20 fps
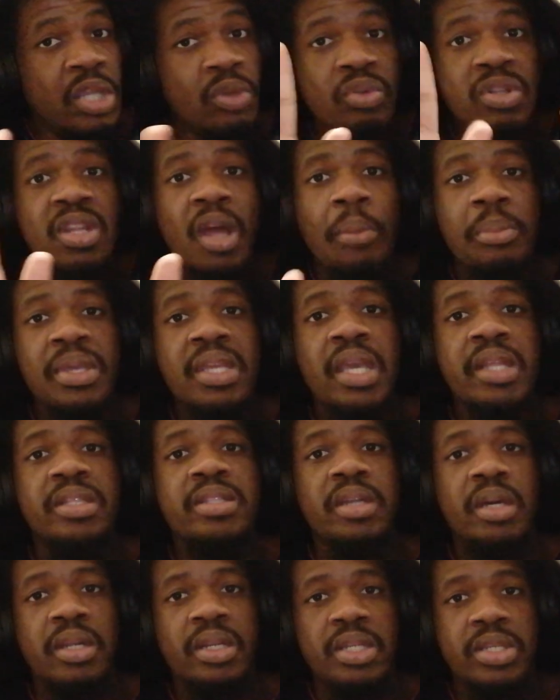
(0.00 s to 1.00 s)
He will not be
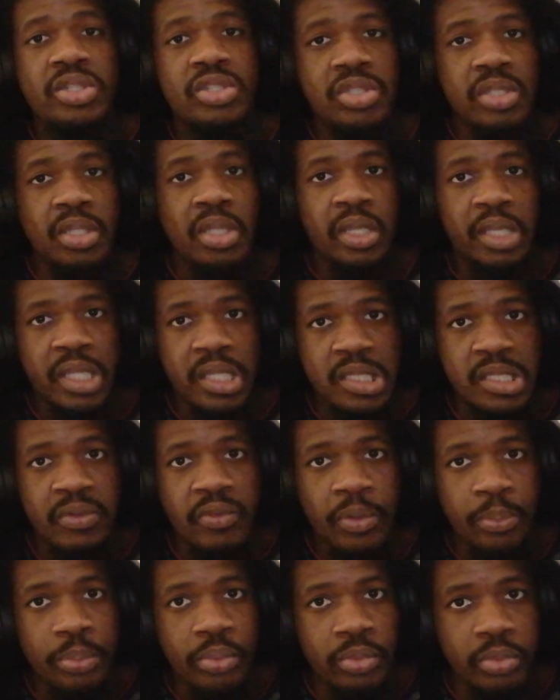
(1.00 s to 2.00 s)
getting a clean sheet against
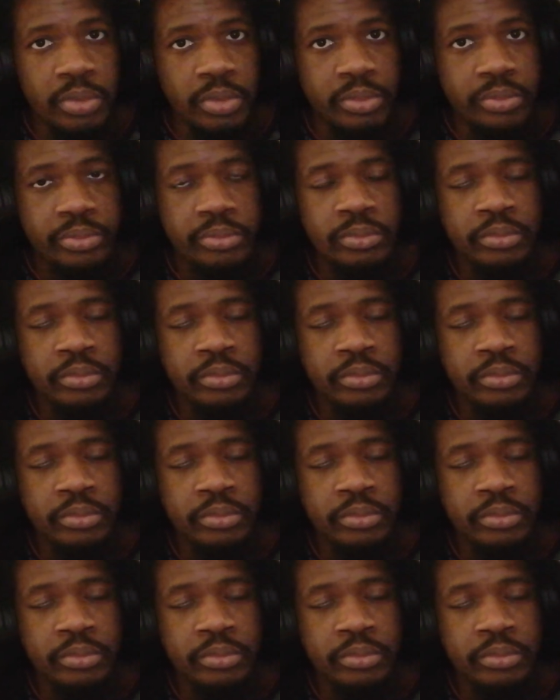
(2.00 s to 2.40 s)
Liverpool.